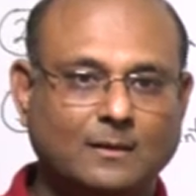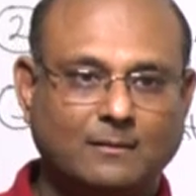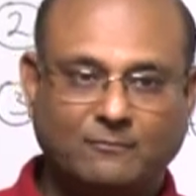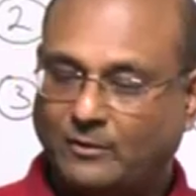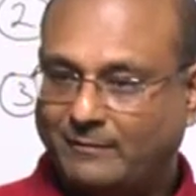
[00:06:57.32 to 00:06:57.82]

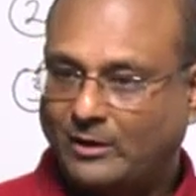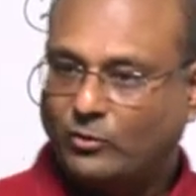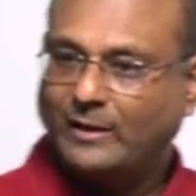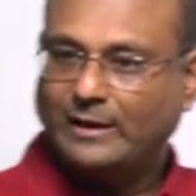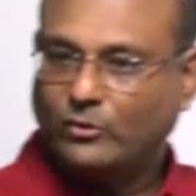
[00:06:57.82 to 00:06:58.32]
For when you are
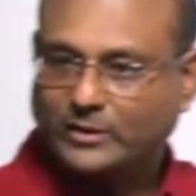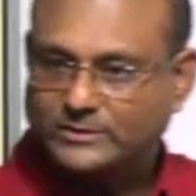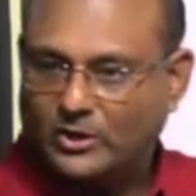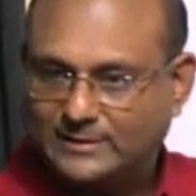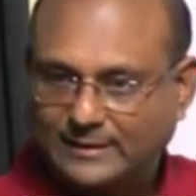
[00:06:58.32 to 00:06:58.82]
doing
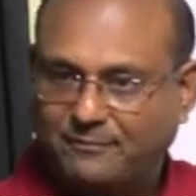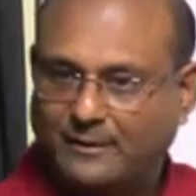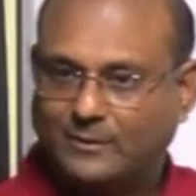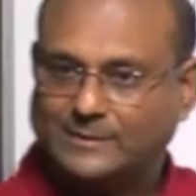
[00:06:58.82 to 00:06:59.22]
Newton's laws, F equals